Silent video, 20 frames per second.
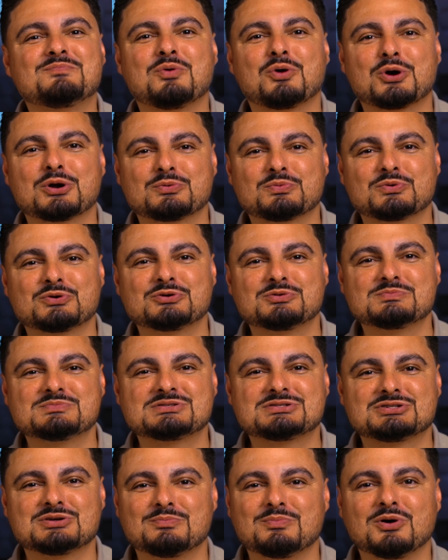
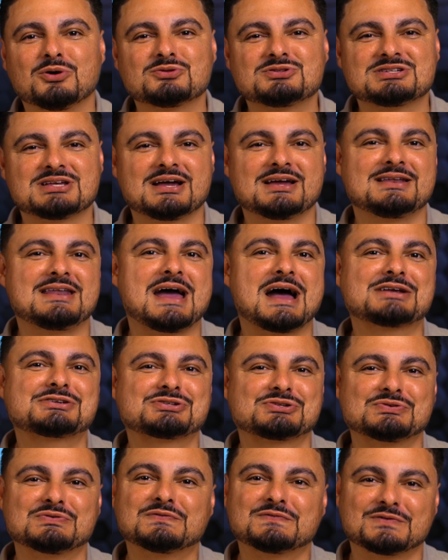boardrooms to
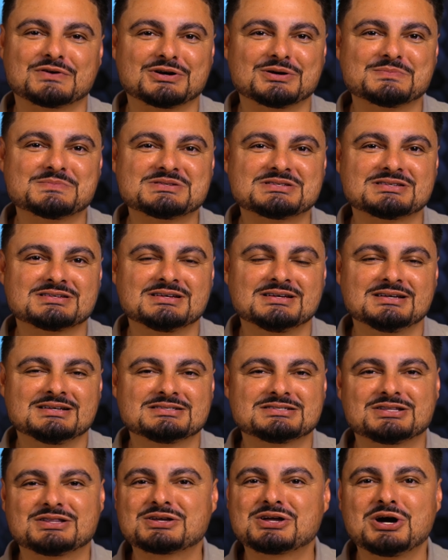multinational firms
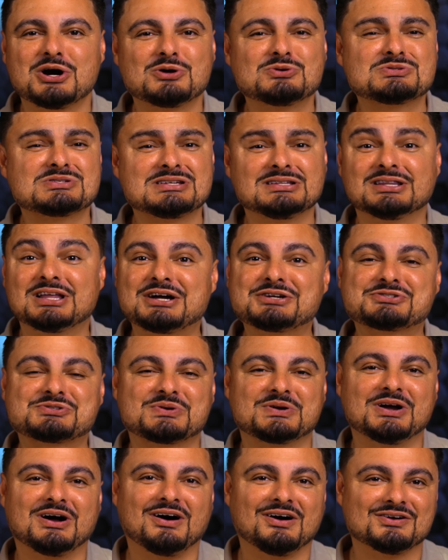to the cozy
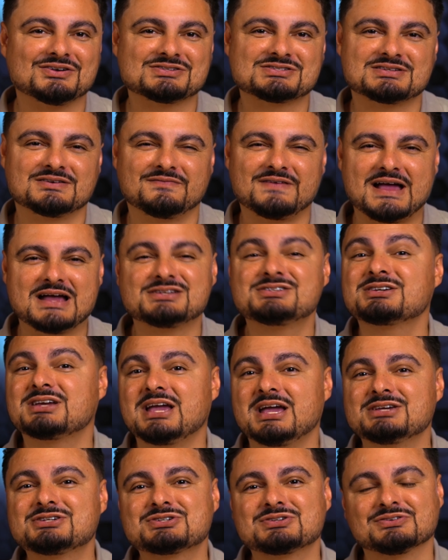luxury halls of
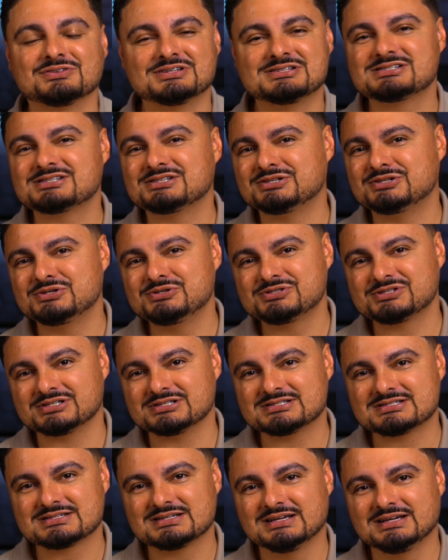educational
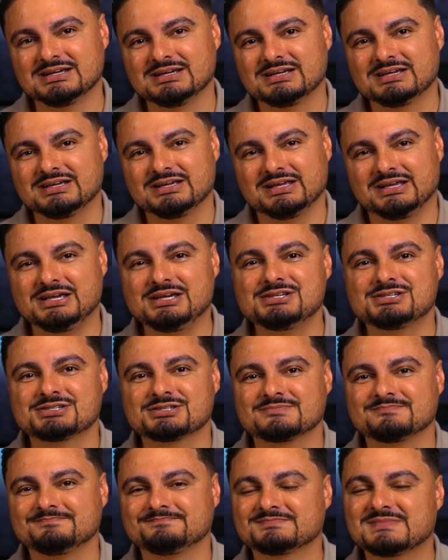institutions,
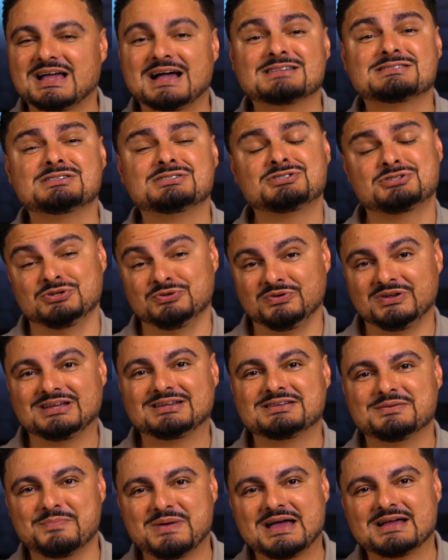each has its
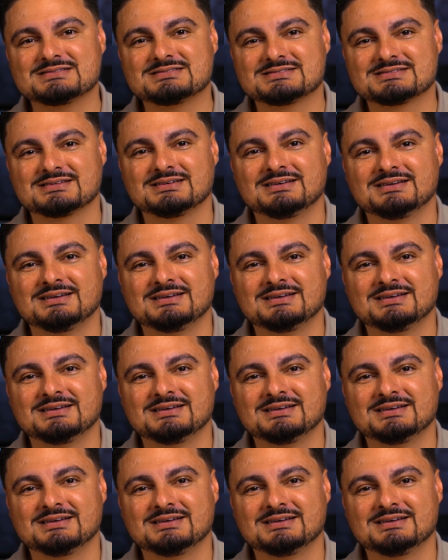unique demands.